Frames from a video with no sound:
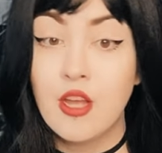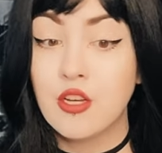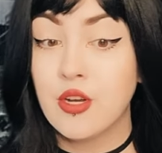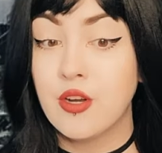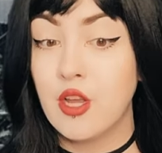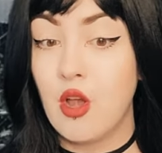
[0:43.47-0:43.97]

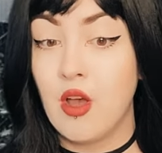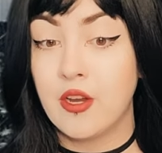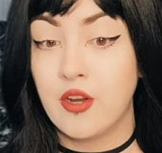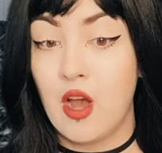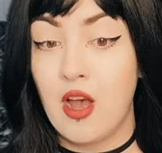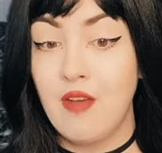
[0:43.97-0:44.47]
turning on
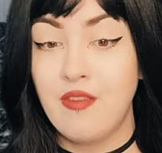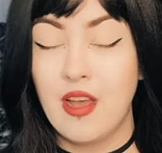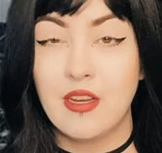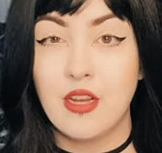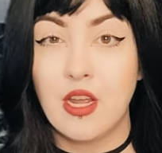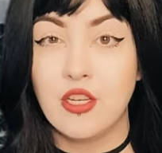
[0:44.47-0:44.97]
and off,
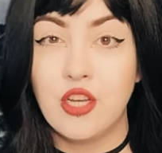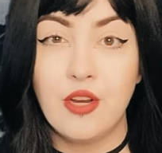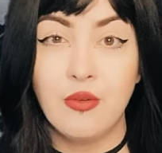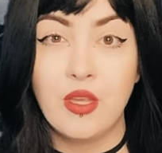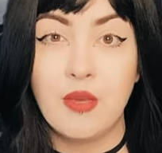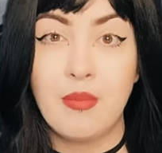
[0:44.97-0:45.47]
and
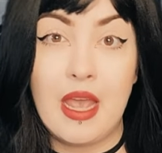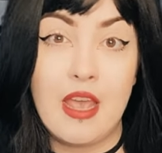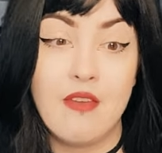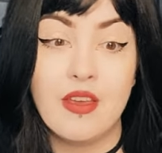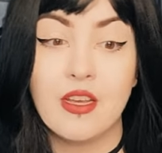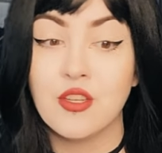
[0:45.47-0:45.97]
generally
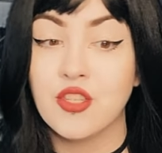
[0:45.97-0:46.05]
behaving